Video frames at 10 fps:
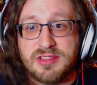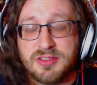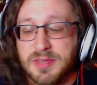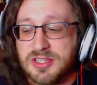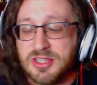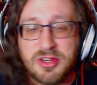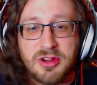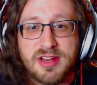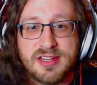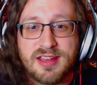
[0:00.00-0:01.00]
There's a bunch of
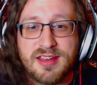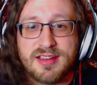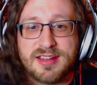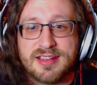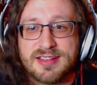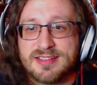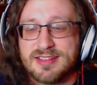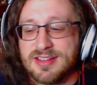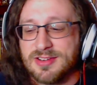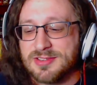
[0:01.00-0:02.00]
nerdy talk.
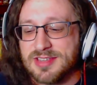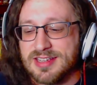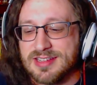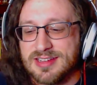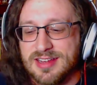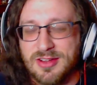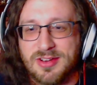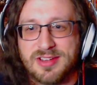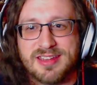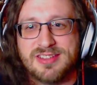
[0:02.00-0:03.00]
There's like, you know,
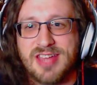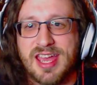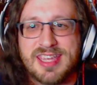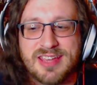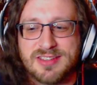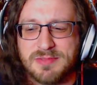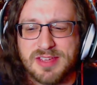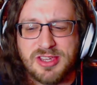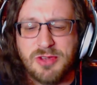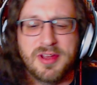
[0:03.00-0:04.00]
Jack yells and
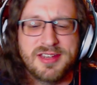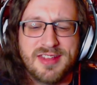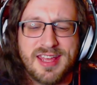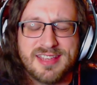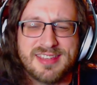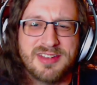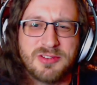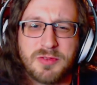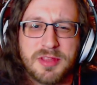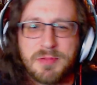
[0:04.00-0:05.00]
like, you ended that sentence
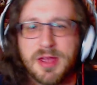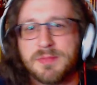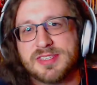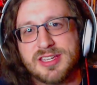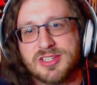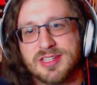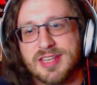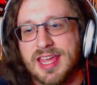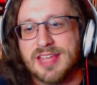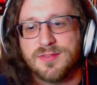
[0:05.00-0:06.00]
with a preposition.
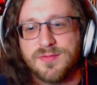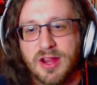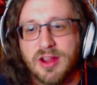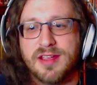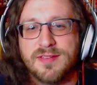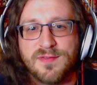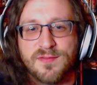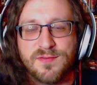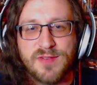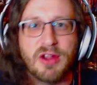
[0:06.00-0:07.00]
It's very,
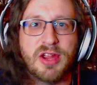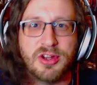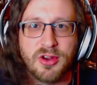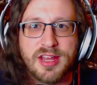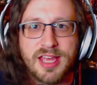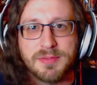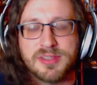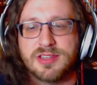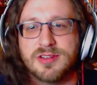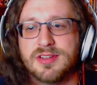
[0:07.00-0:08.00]
very nerdy
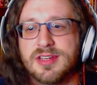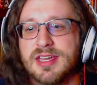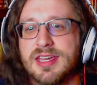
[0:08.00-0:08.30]
episode.